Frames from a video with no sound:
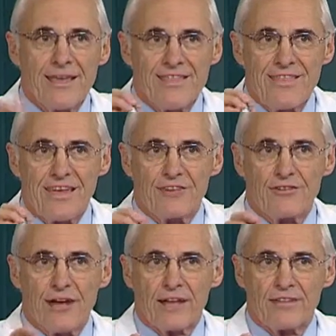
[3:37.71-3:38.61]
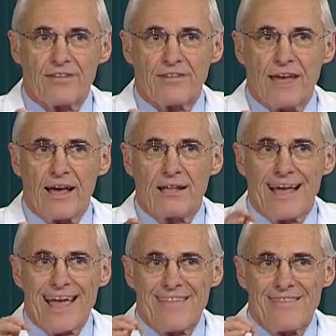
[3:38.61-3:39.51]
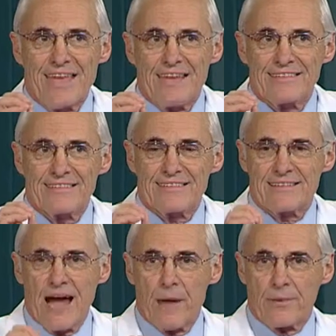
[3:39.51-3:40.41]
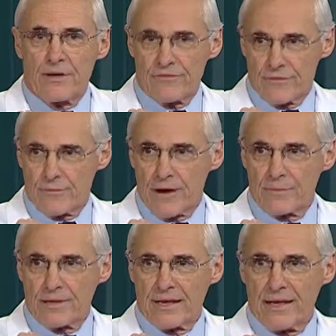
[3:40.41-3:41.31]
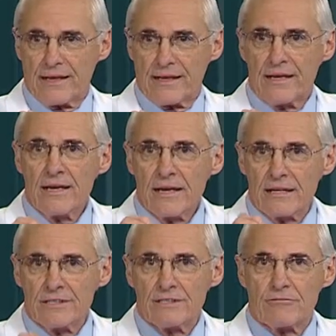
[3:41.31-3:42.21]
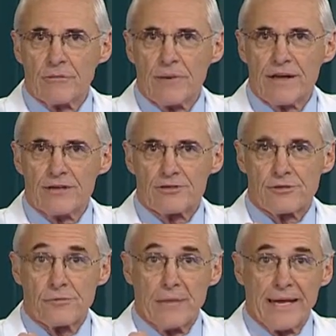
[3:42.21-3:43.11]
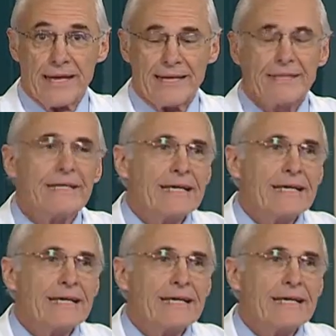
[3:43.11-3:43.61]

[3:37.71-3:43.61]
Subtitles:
They check the cell and they stop it from replicating until repairs are made.